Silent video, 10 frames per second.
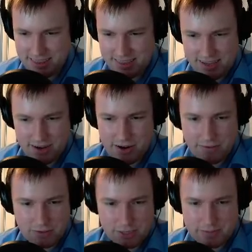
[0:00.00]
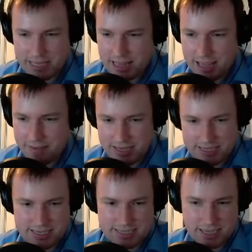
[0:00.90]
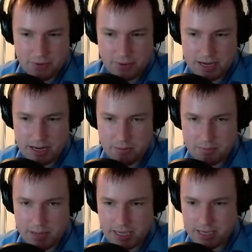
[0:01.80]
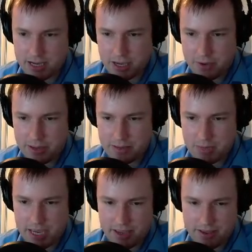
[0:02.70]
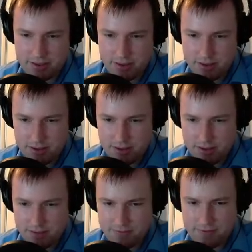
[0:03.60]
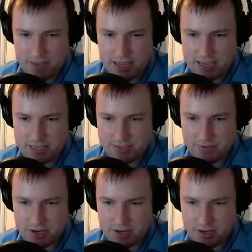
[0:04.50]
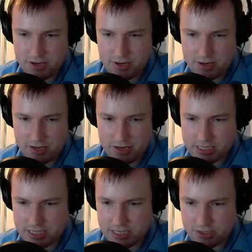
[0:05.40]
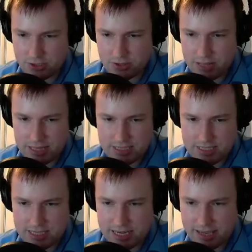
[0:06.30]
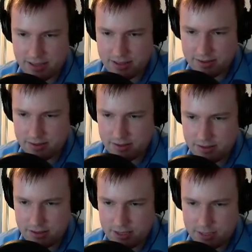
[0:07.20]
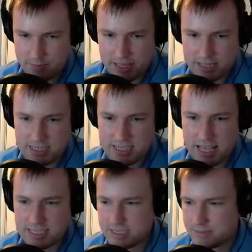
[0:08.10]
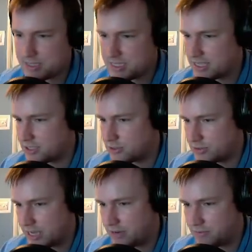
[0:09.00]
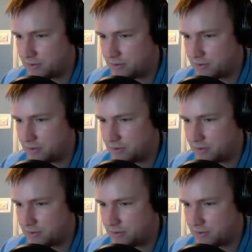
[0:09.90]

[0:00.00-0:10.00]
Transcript: Alright, well 2% left. Let's just go and up my cargo and my things for... No, actually, let's not do that. That's silly. Let's put it into sensors, because sensors are helpful.